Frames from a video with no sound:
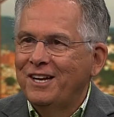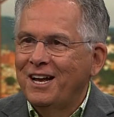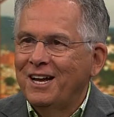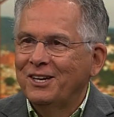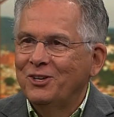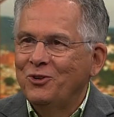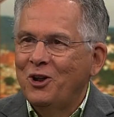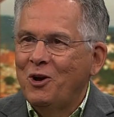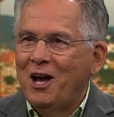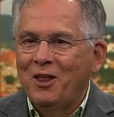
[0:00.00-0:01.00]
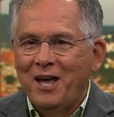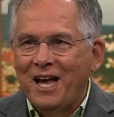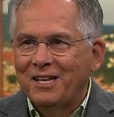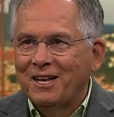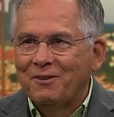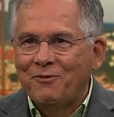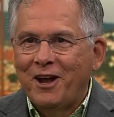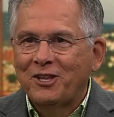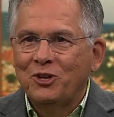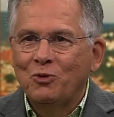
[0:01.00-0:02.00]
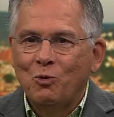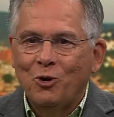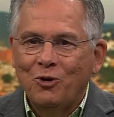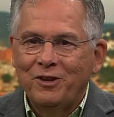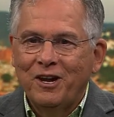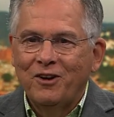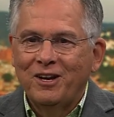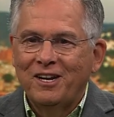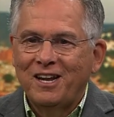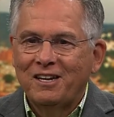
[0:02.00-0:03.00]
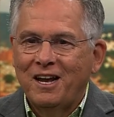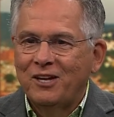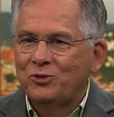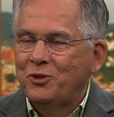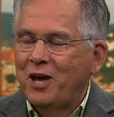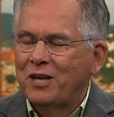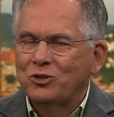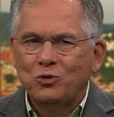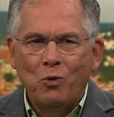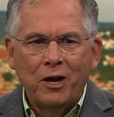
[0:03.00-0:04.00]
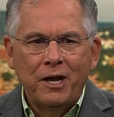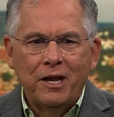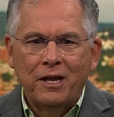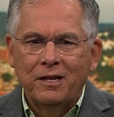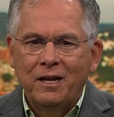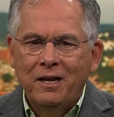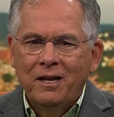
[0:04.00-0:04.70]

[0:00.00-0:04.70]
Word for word: Uh, you know how that affected the world there in uh, 2020, and